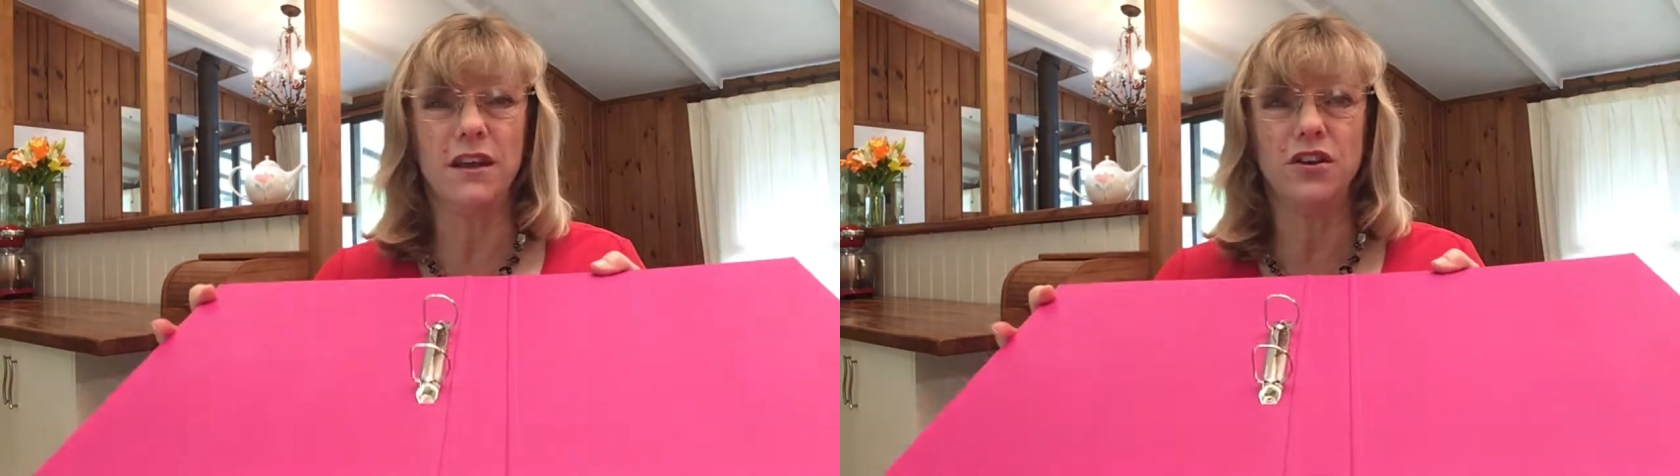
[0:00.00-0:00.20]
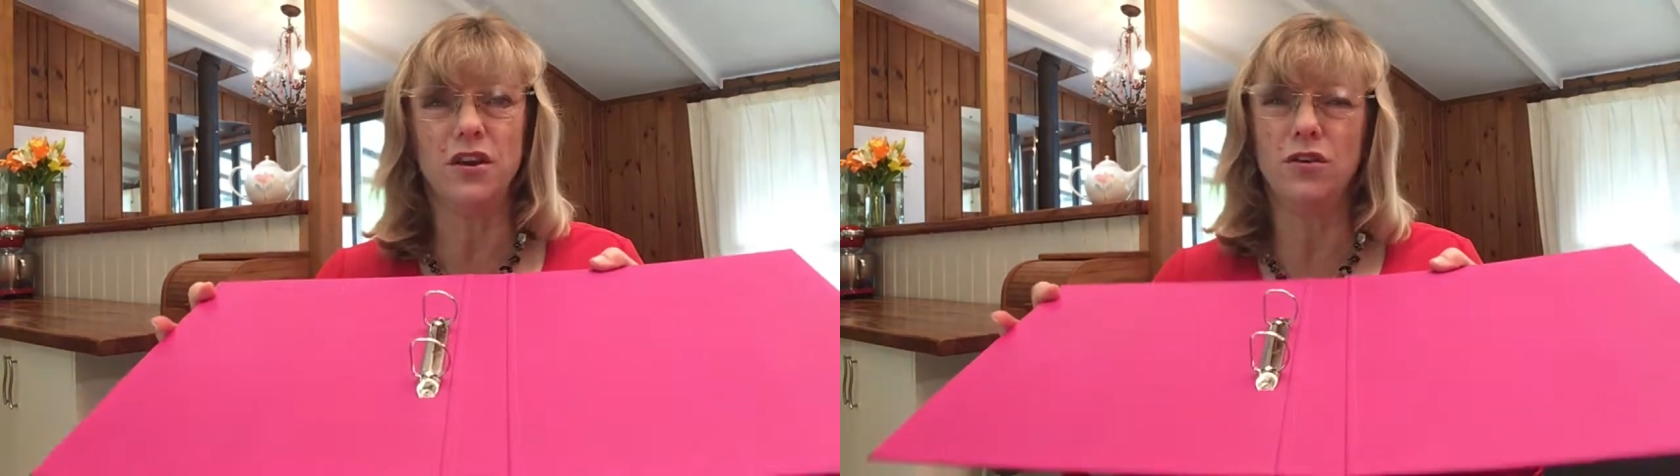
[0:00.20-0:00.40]

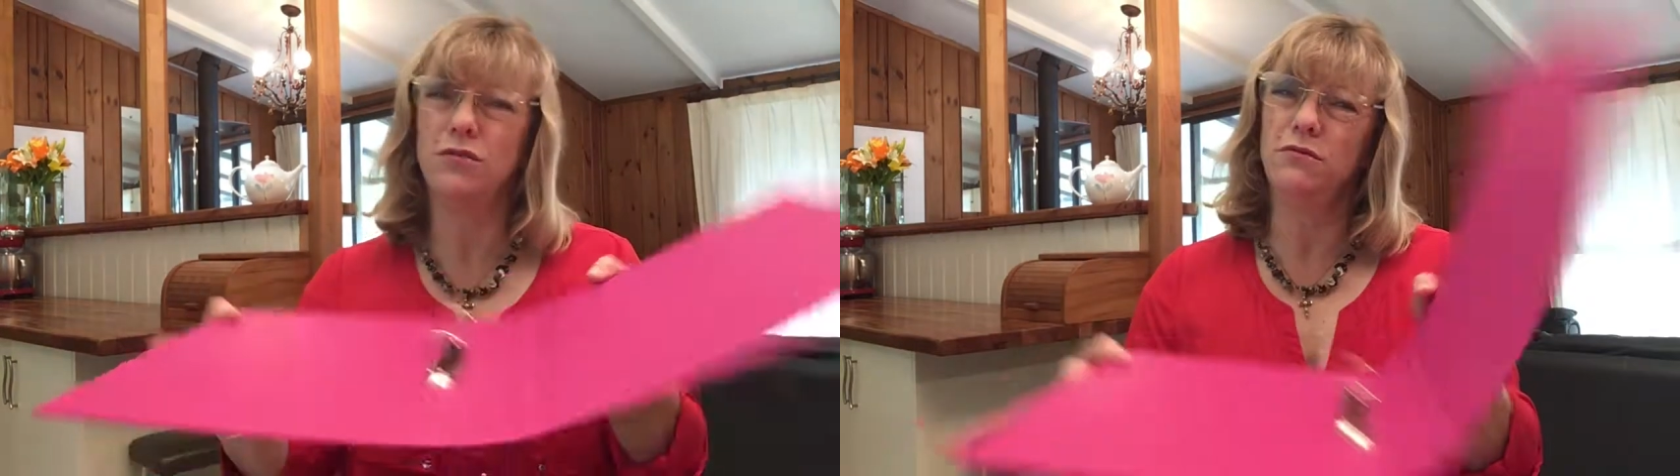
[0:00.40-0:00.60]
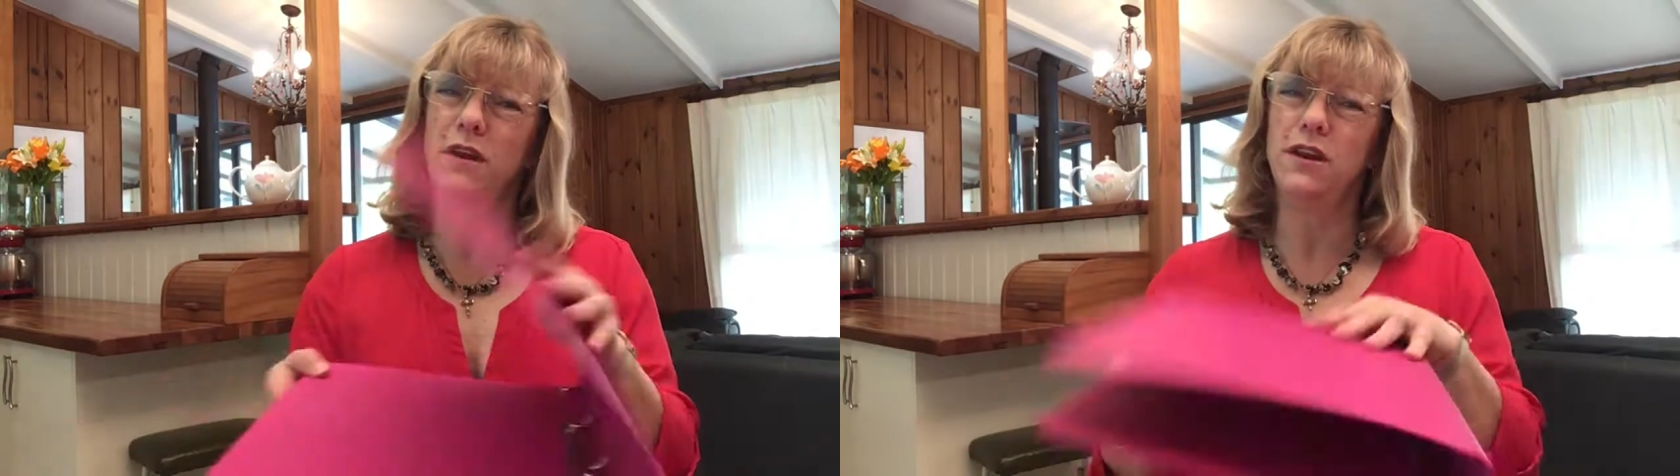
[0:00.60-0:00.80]
I don't
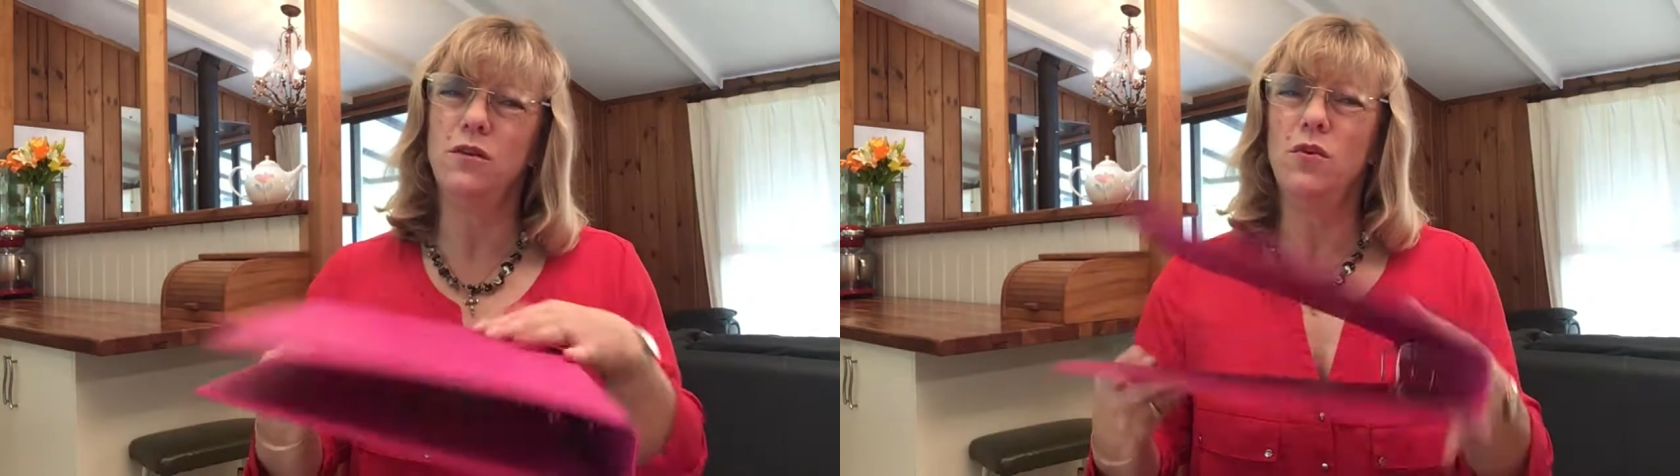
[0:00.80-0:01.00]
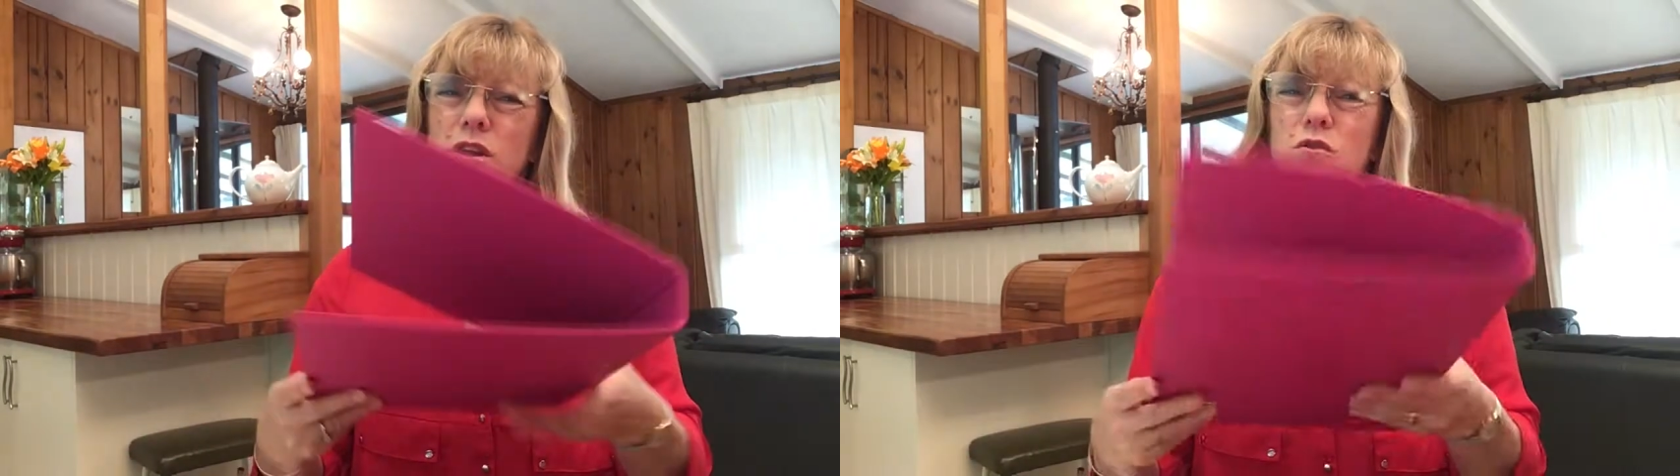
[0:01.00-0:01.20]
know
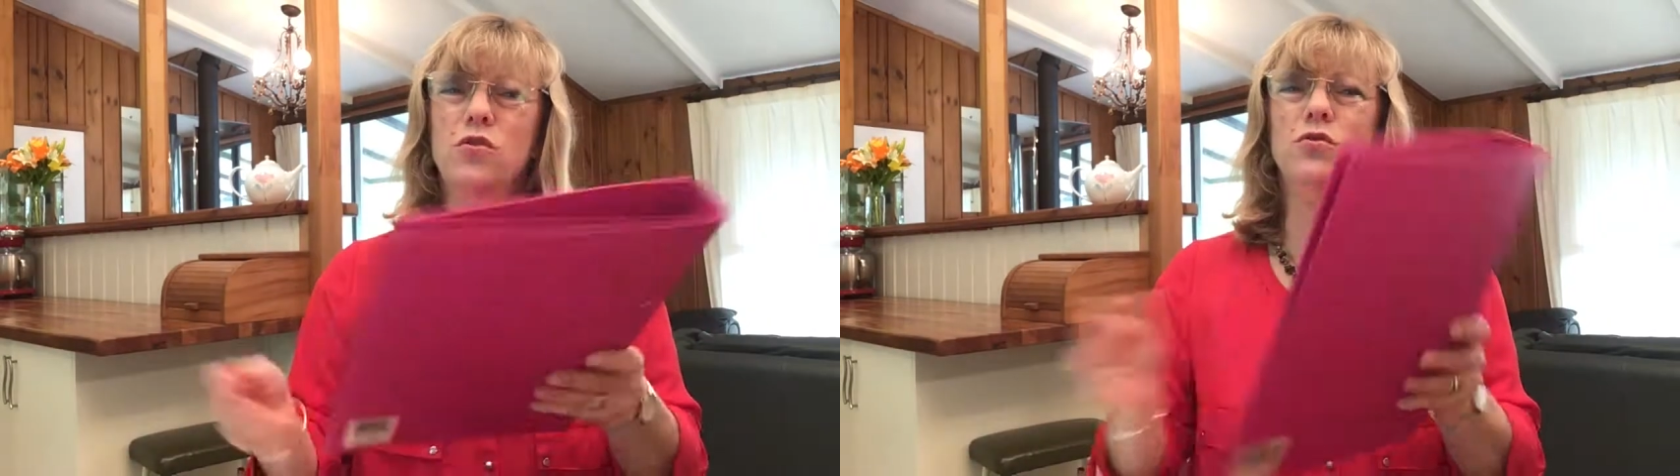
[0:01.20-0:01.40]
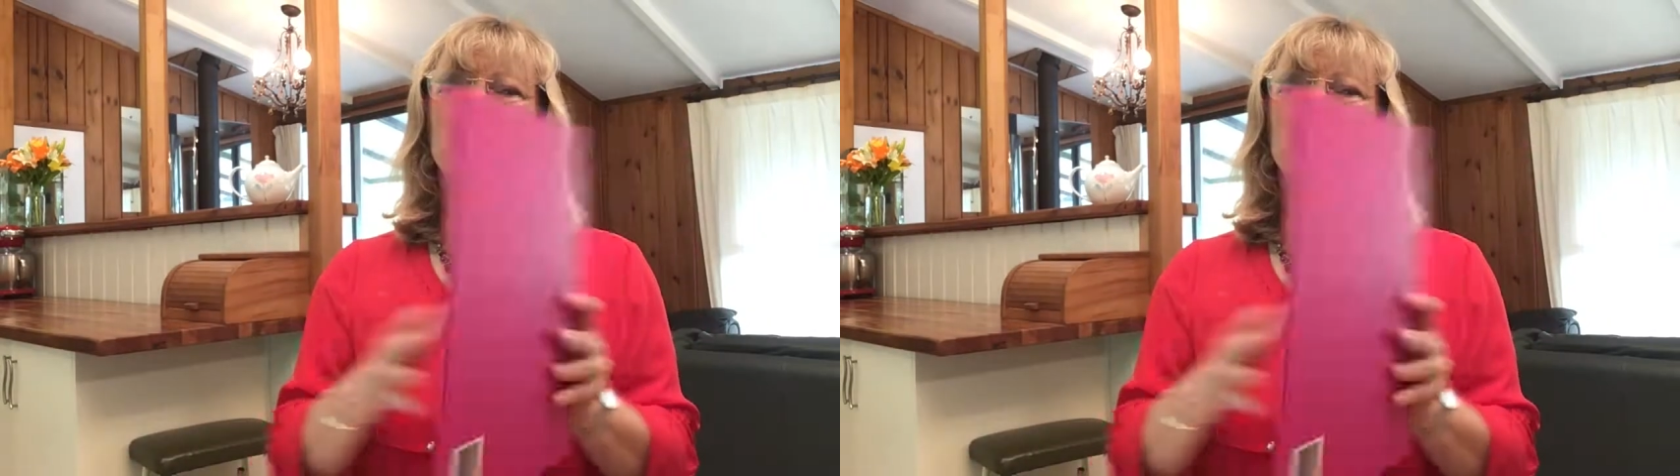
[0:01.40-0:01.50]
what you call